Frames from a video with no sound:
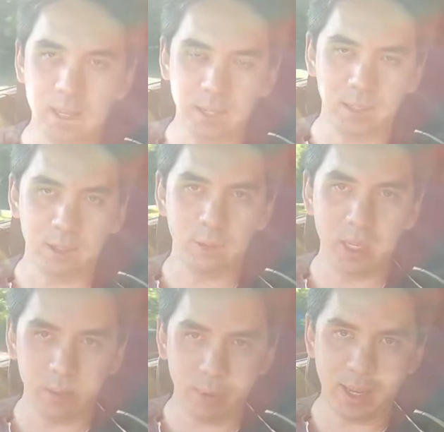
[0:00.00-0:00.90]
you know,
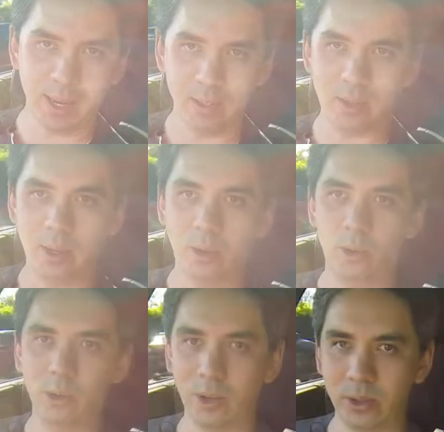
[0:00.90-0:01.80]
Kia Picanto,
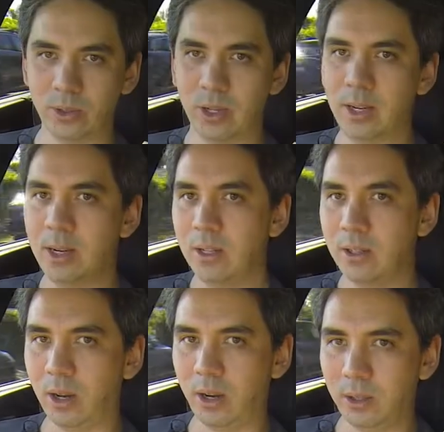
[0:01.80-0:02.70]
all those.
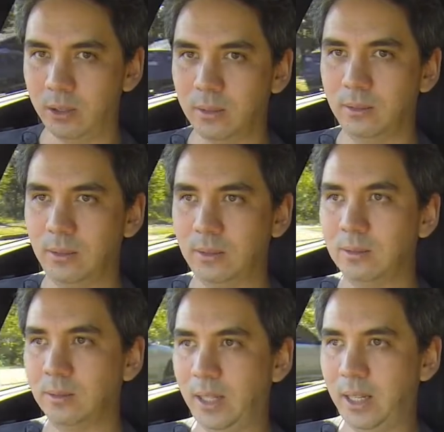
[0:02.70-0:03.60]
So
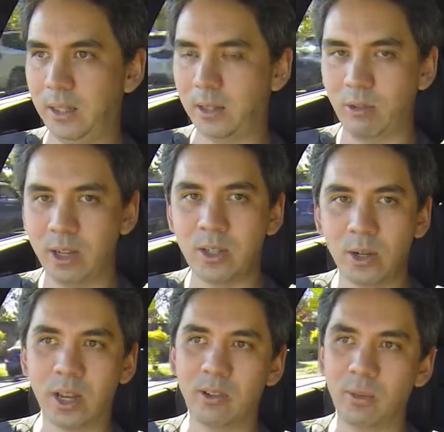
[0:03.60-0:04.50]
the Sorento
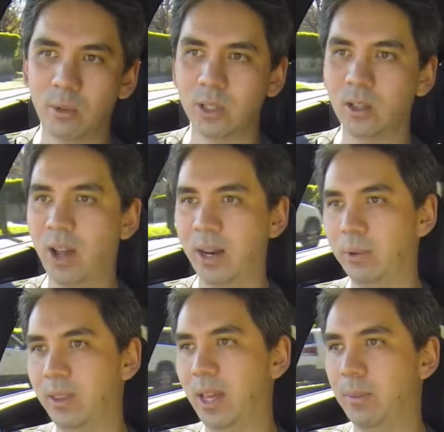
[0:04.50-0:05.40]
now falls in line
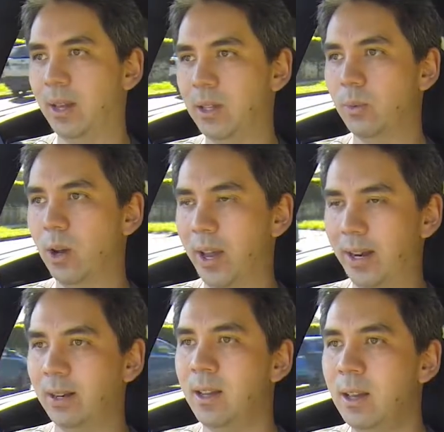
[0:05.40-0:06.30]
with them as well,
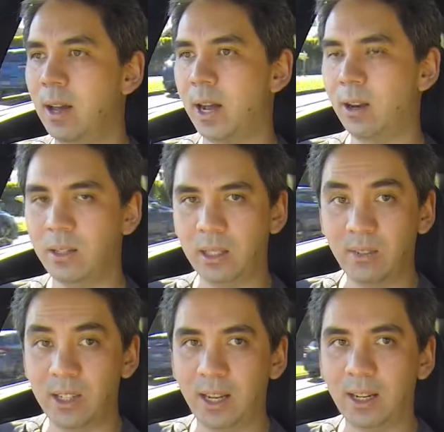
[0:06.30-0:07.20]
and I don't think they've
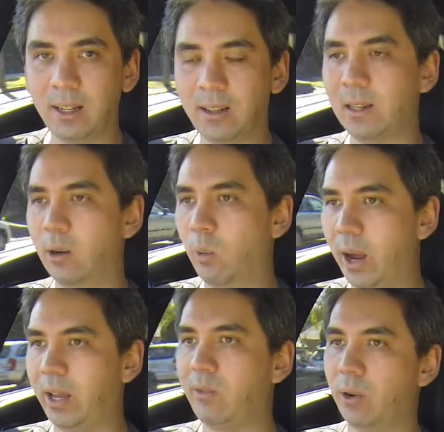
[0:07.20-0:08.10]
taken anything
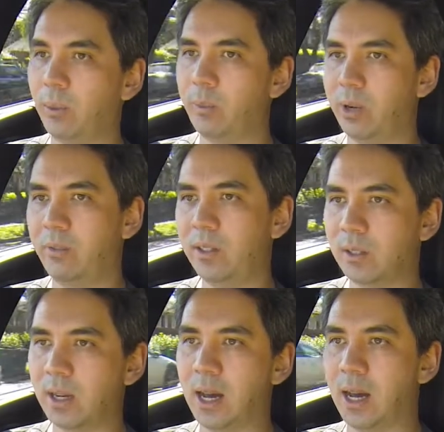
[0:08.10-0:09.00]
away from the previous
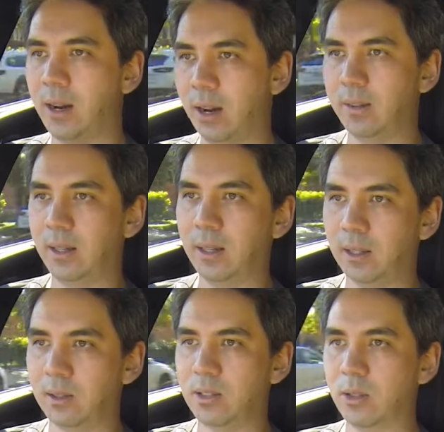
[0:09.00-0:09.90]
car. I think
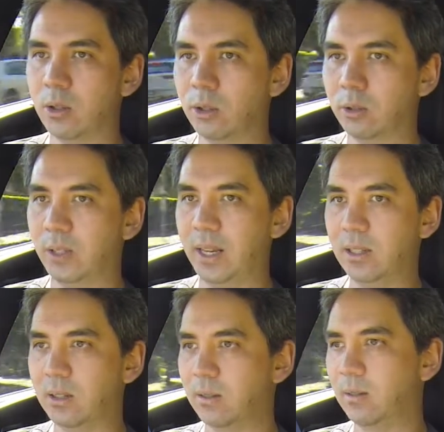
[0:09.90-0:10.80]
it still
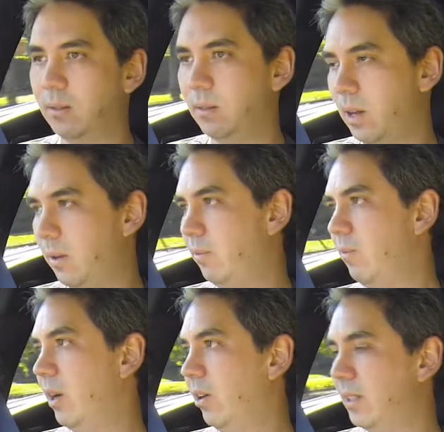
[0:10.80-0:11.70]
is a
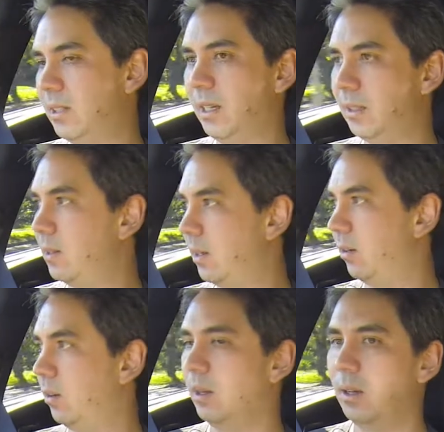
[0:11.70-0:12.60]
very decent,
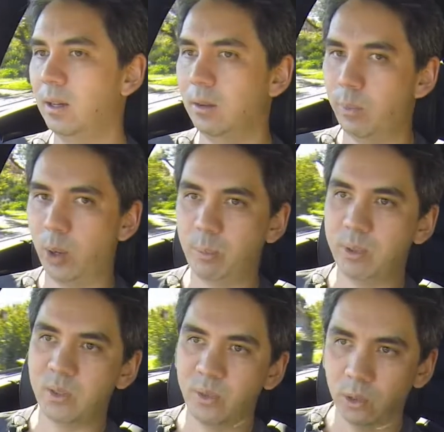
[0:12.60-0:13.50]

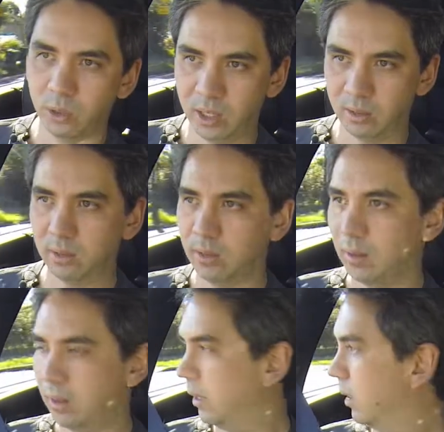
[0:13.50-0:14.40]
purposeful looking
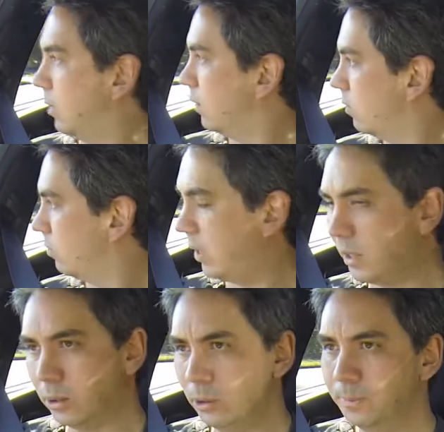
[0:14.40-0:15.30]

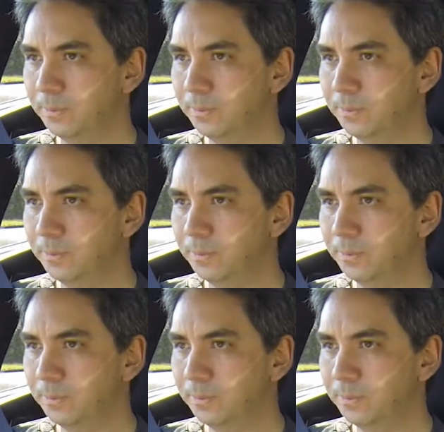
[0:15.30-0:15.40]
vehicle.